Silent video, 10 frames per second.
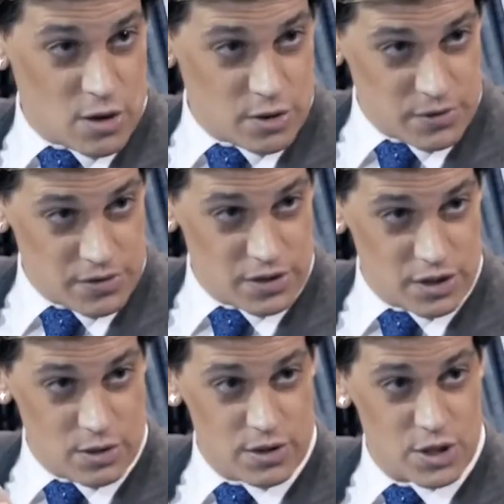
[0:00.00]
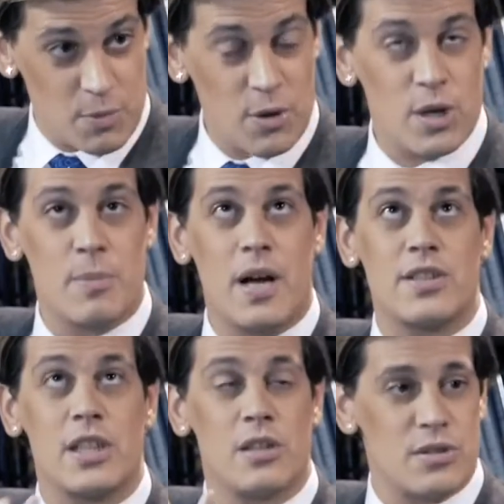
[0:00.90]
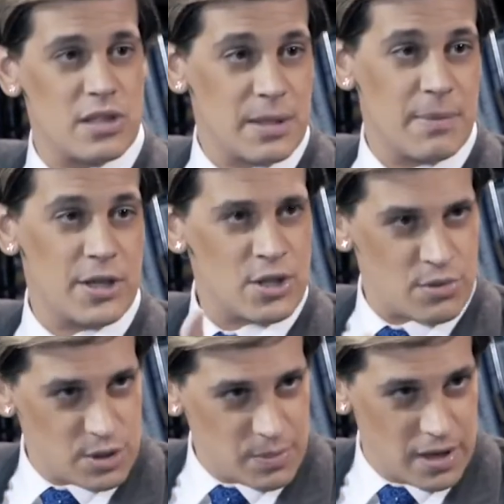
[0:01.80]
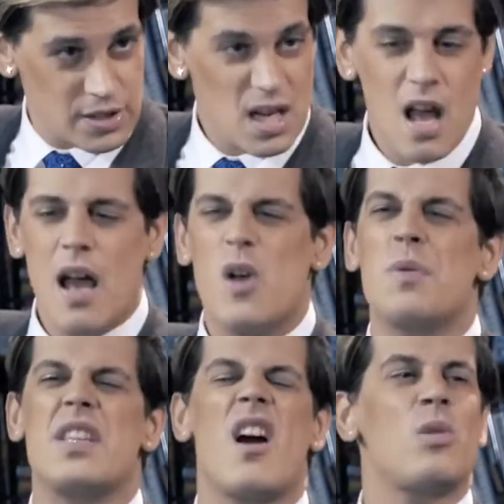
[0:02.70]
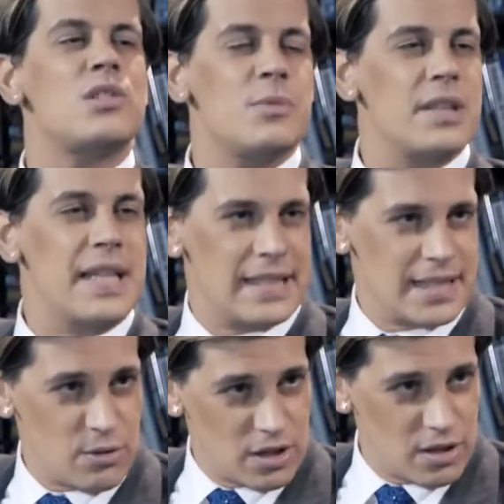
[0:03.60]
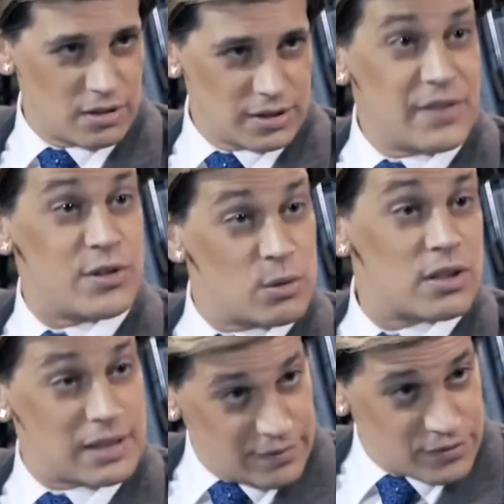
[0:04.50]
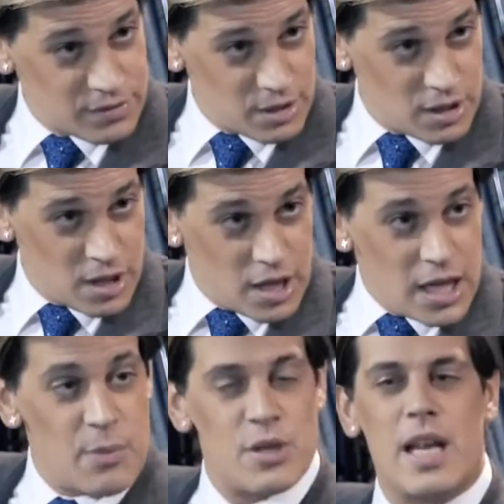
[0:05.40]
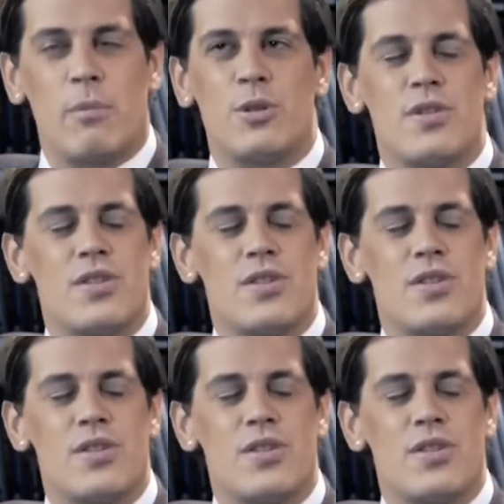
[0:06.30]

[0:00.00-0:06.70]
child abuse and you had spoken about it loosely and made jokes about it, it would be the ultimate get-out card if you're on the left. It would enable